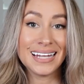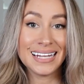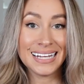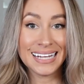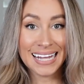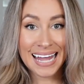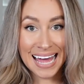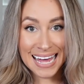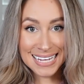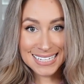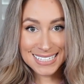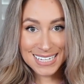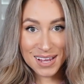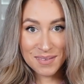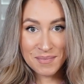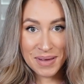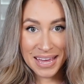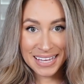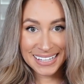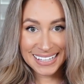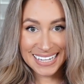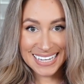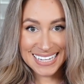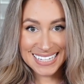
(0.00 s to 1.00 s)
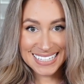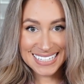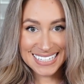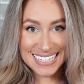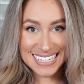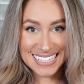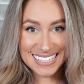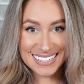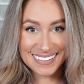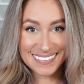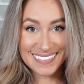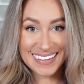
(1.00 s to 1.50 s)
Last on my list
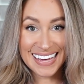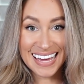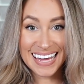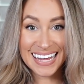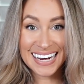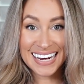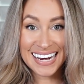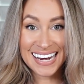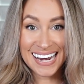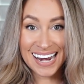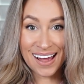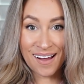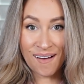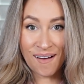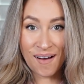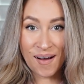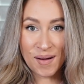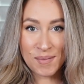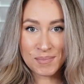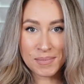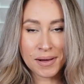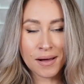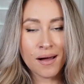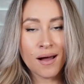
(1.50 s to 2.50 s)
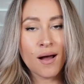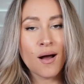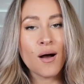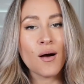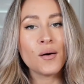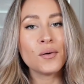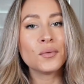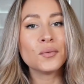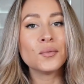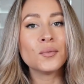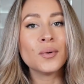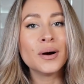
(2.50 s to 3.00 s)
is Vietnam.
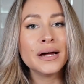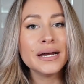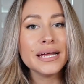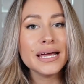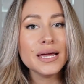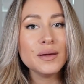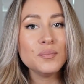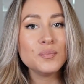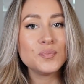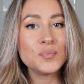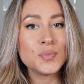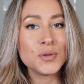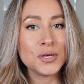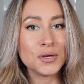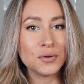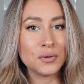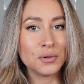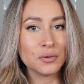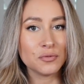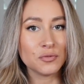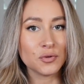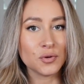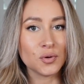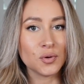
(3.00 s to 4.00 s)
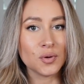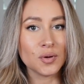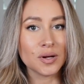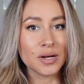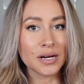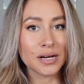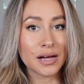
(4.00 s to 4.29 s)
What a beautiful